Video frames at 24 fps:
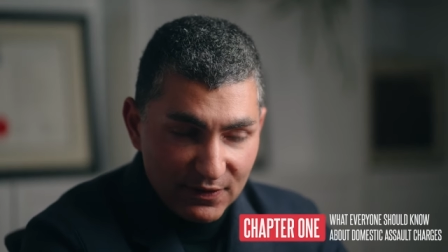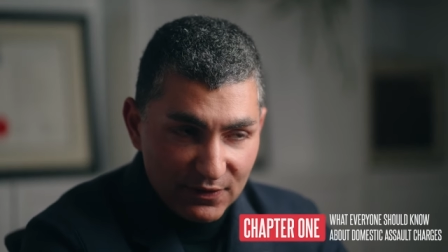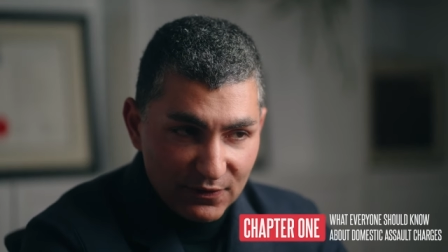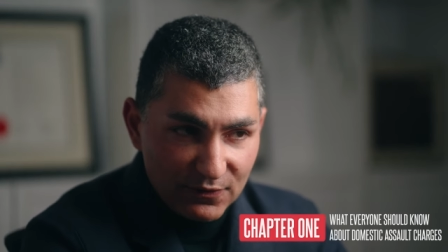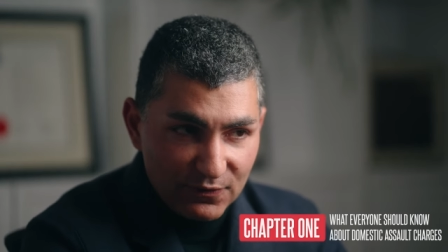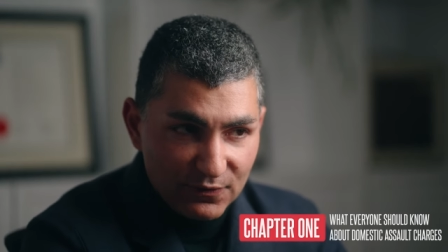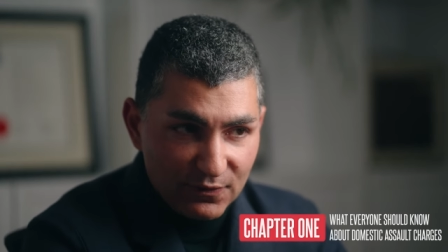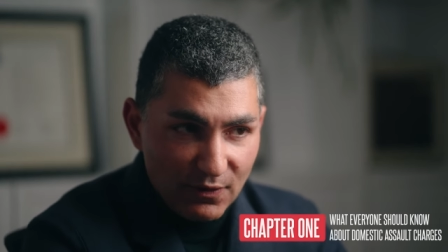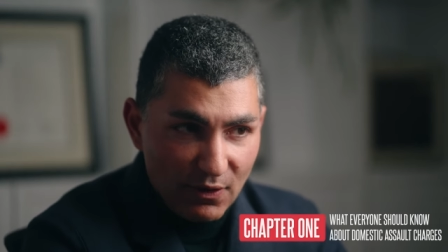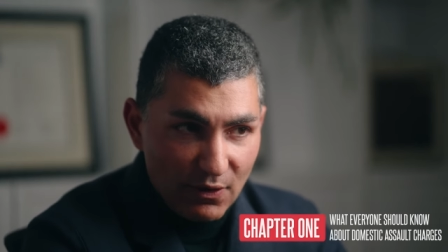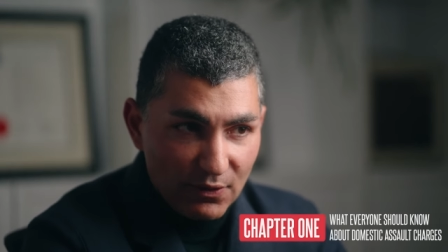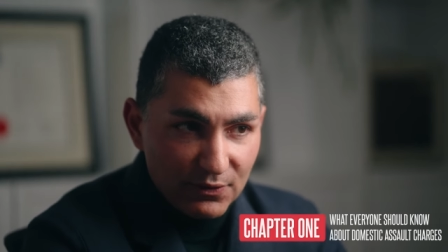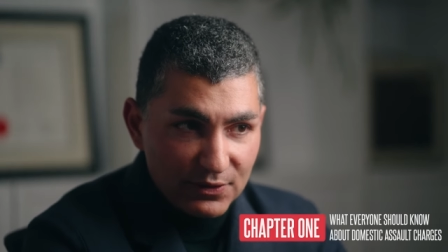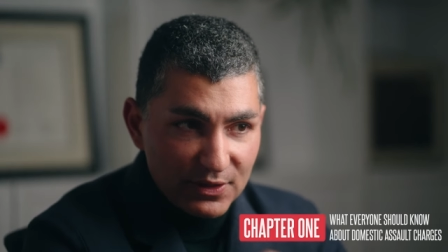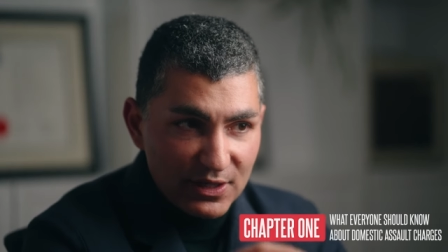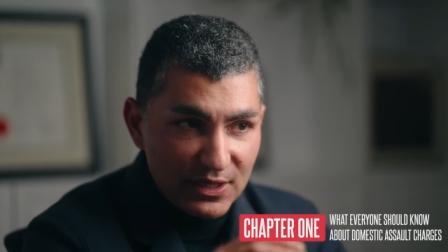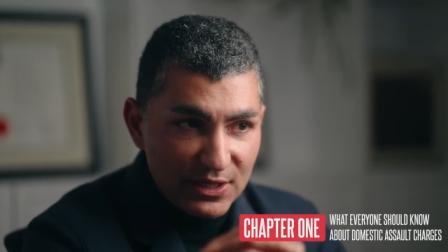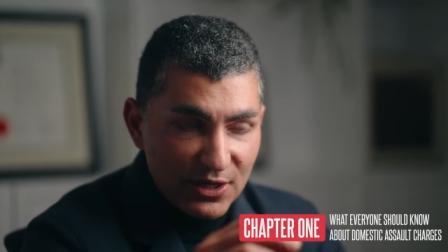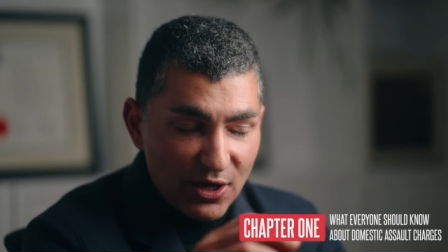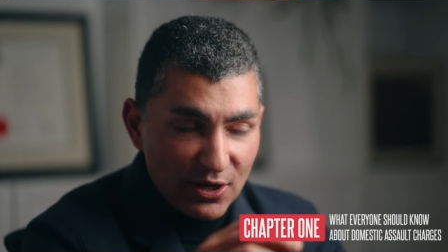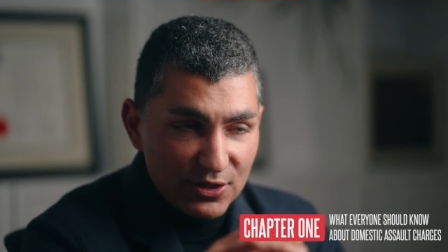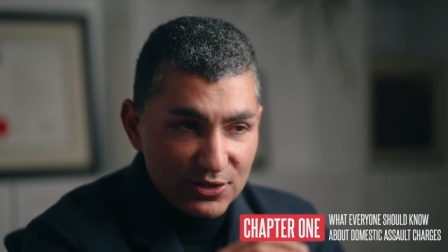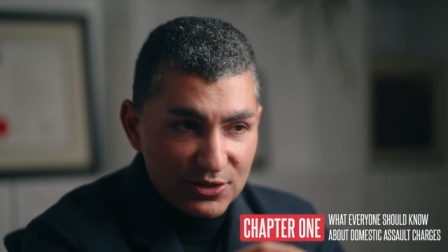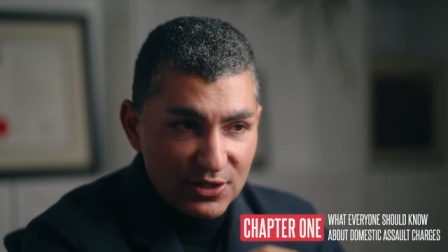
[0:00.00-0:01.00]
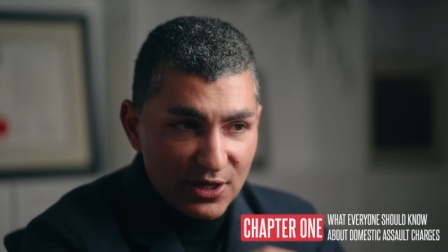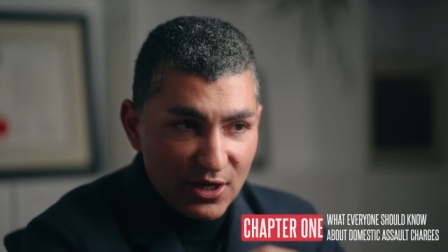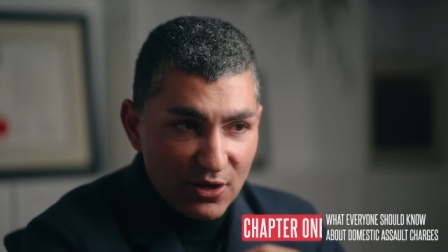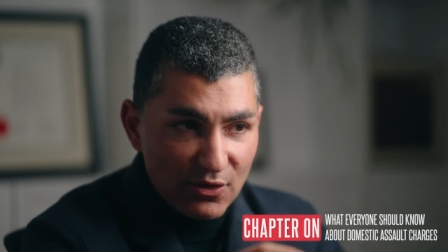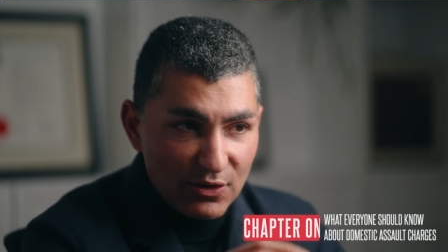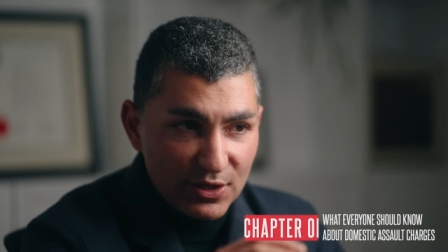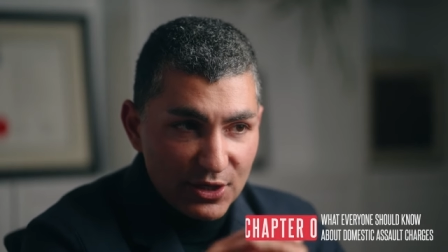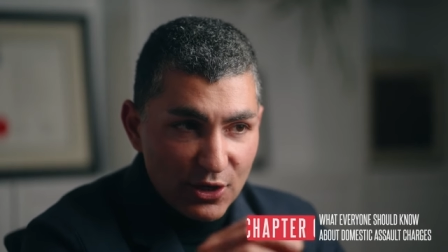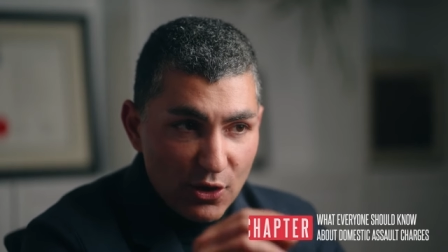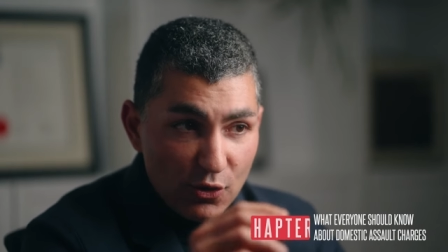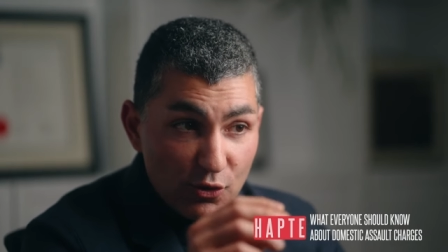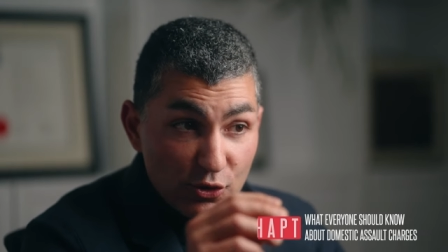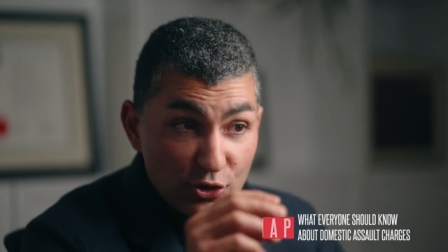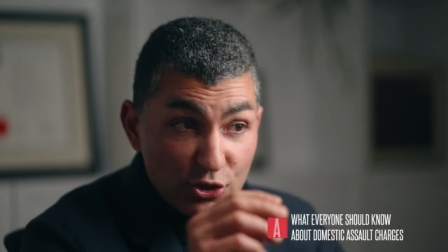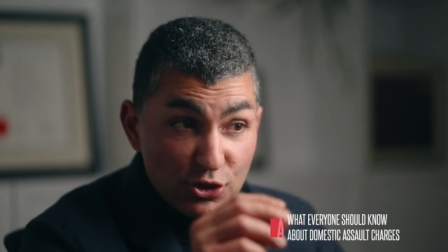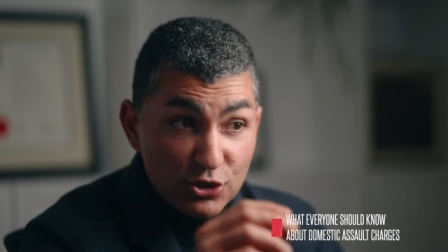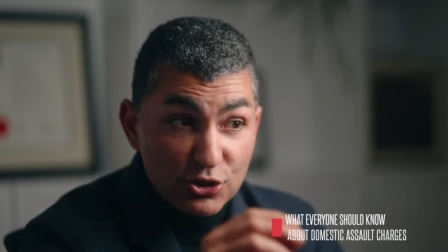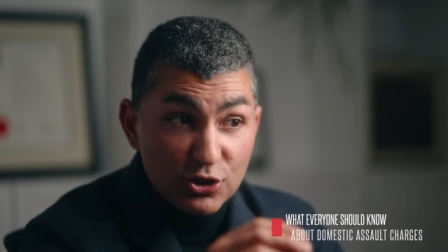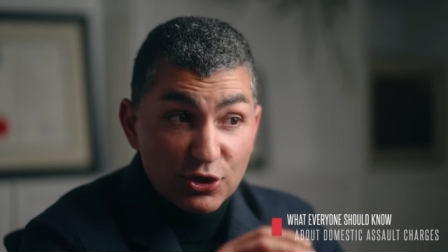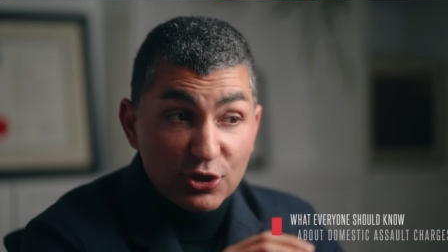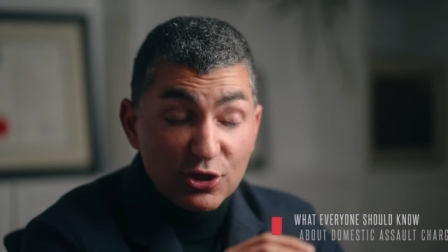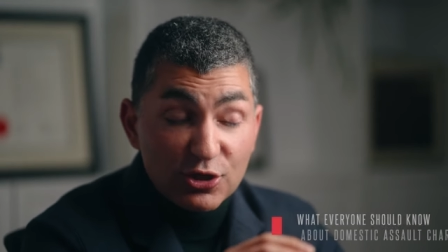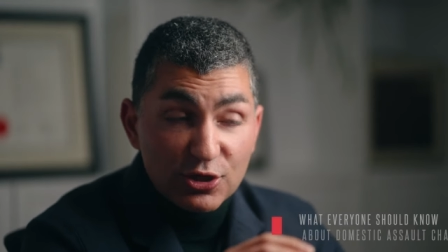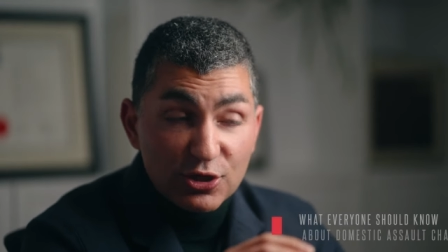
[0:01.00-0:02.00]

assault in Ontario should